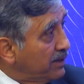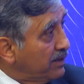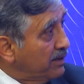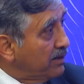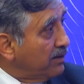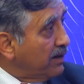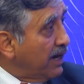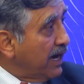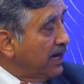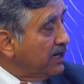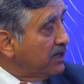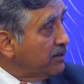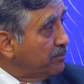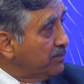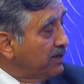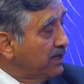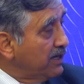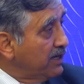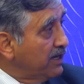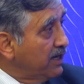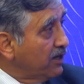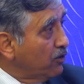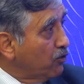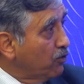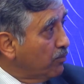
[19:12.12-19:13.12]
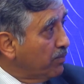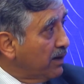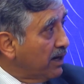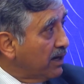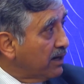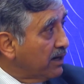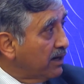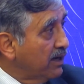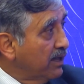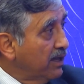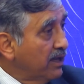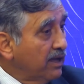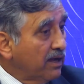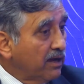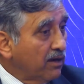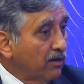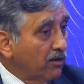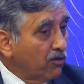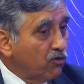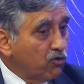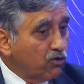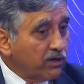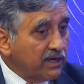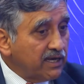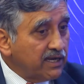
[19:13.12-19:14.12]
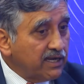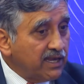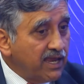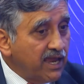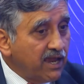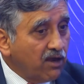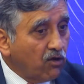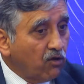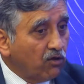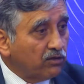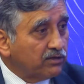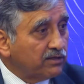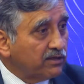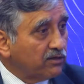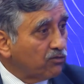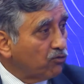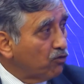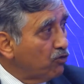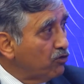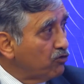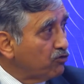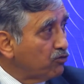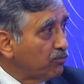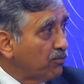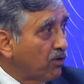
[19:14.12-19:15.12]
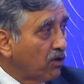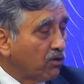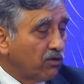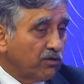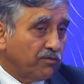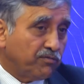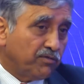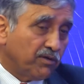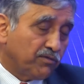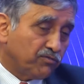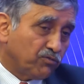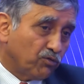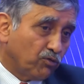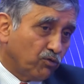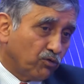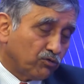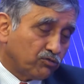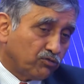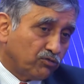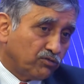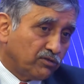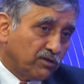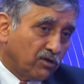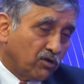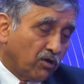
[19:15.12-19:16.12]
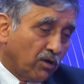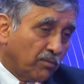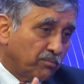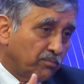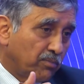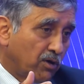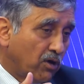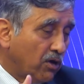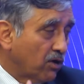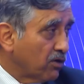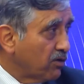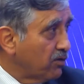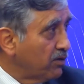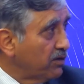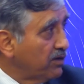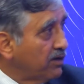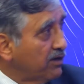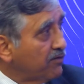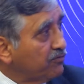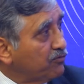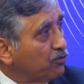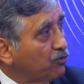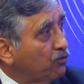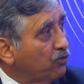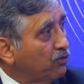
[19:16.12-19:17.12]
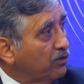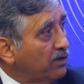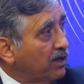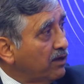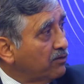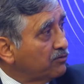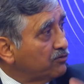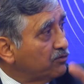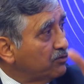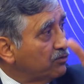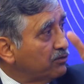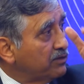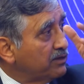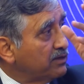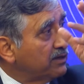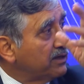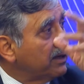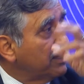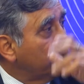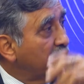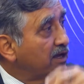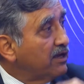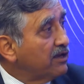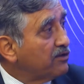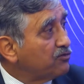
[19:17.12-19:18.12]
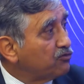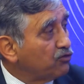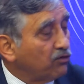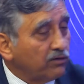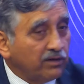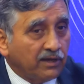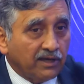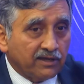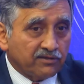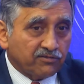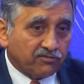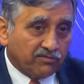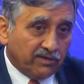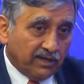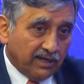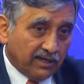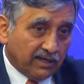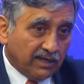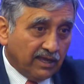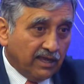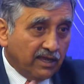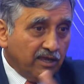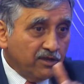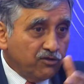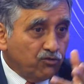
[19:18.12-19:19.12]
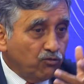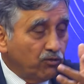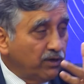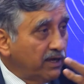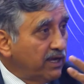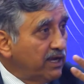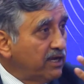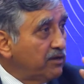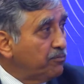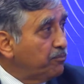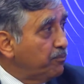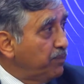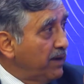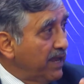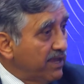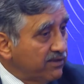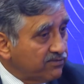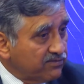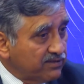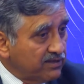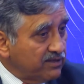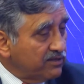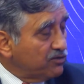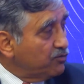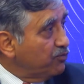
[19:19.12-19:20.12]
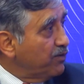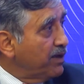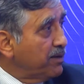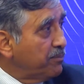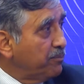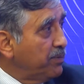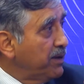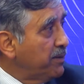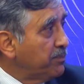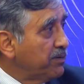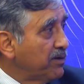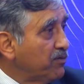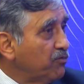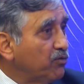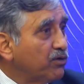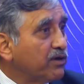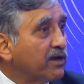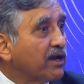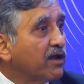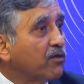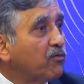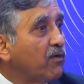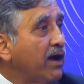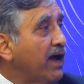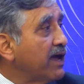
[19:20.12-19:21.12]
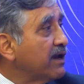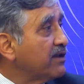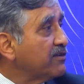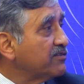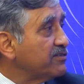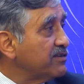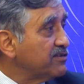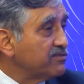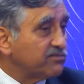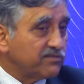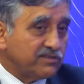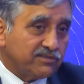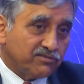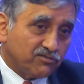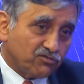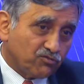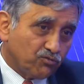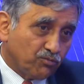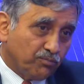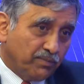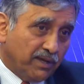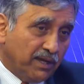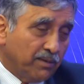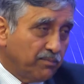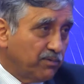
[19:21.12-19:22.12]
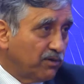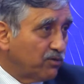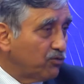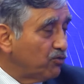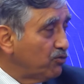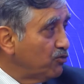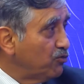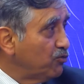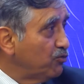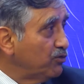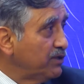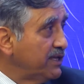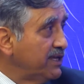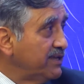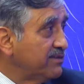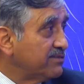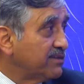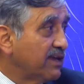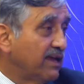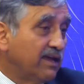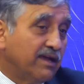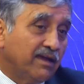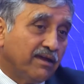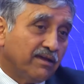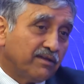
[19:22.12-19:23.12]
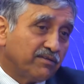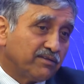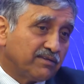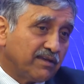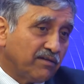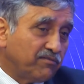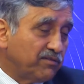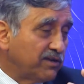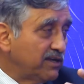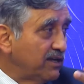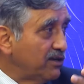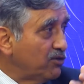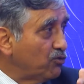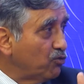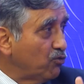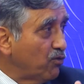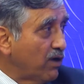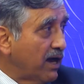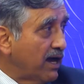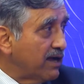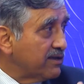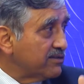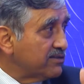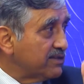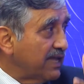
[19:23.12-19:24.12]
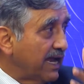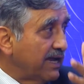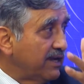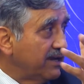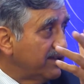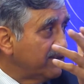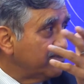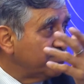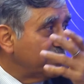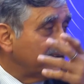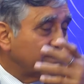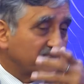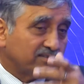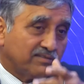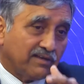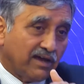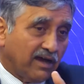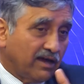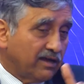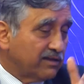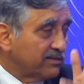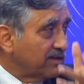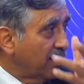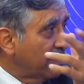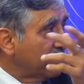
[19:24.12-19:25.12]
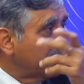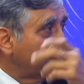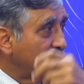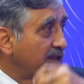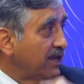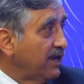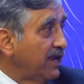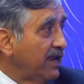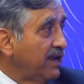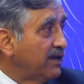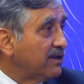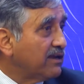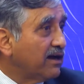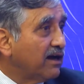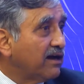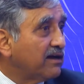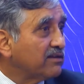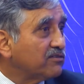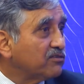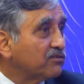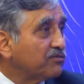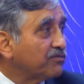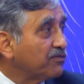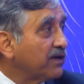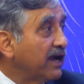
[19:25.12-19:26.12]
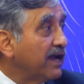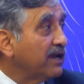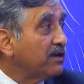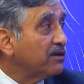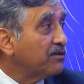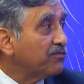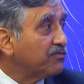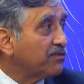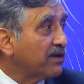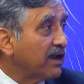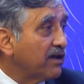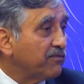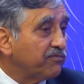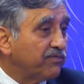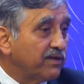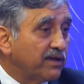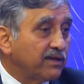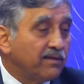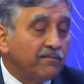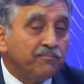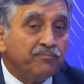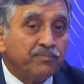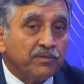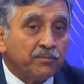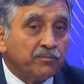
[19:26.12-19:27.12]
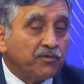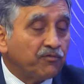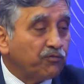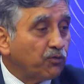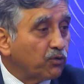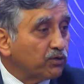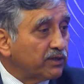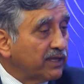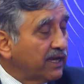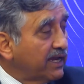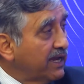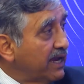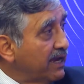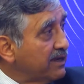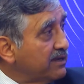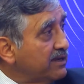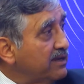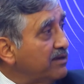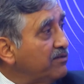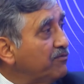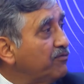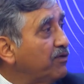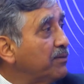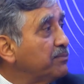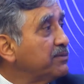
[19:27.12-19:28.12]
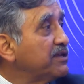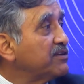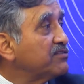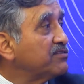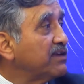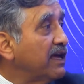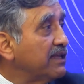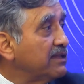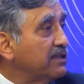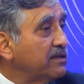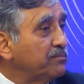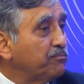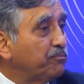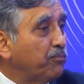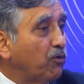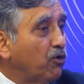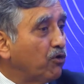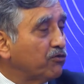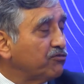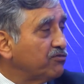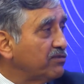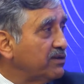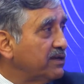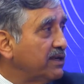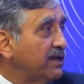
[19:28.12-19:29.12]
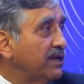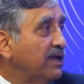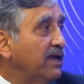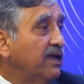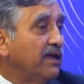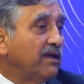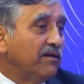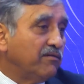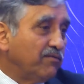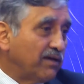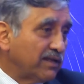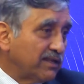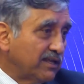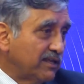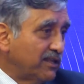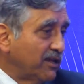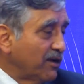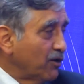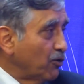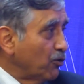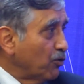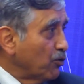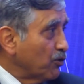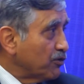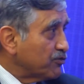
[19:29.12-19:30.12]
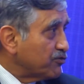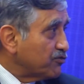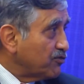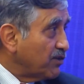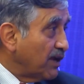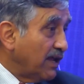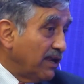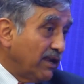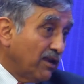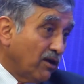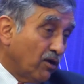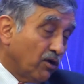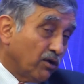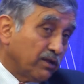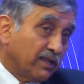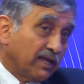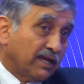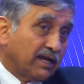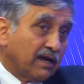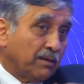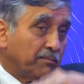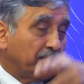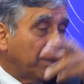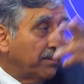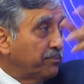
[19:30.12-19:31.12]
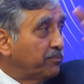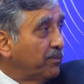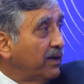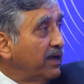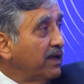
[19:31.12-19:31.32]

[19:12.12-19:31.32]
Andaman and Nicobar, who can take on the role tomorrow. If you have to go through the Lombok or you have to go down through the Sunda Strait, you need places where people would require assistance to be able to do these 72 hours, 96 hours, 108 hours of kind of traffic before they get in from the southern portion, whether they go to Australia or they come up